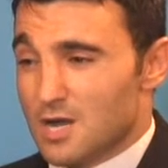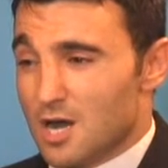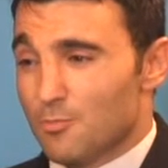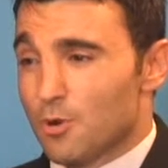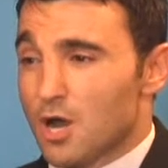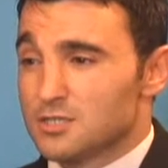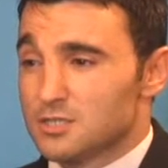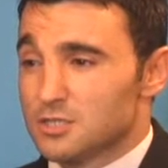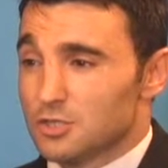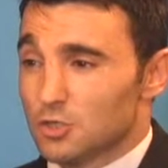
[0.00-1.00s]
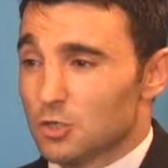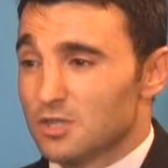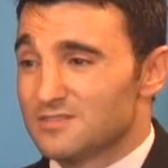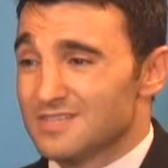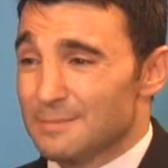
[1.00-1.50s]
A prostitute who
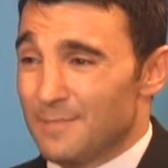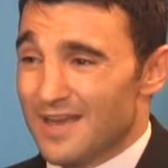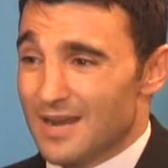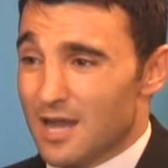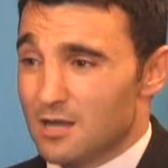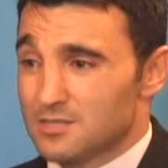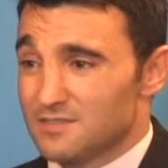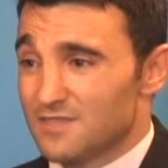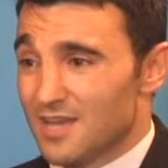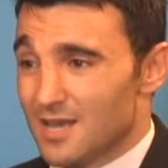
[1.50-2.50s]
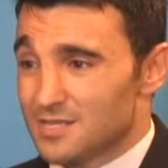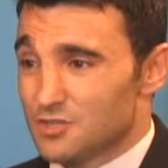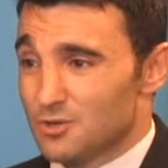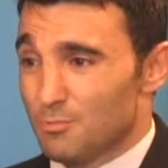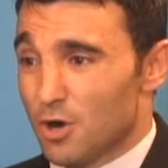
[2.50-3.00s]
lives in a penthouse of the Hester
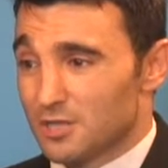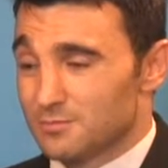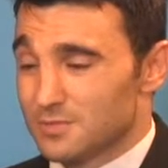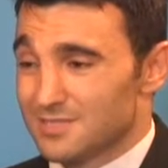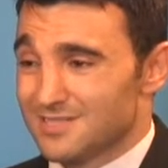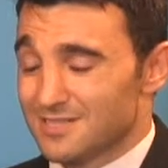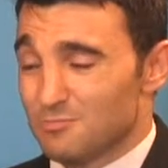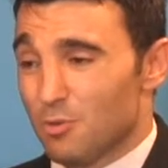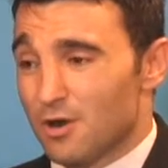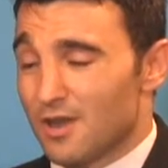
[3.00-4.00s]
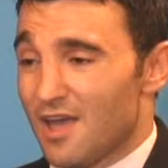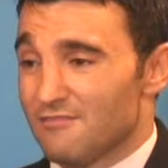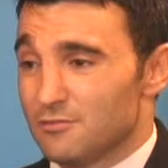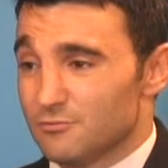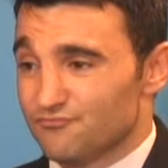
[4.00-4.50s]
Apartments on Park
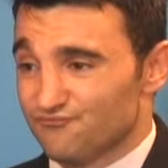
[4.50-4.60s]
Avenue.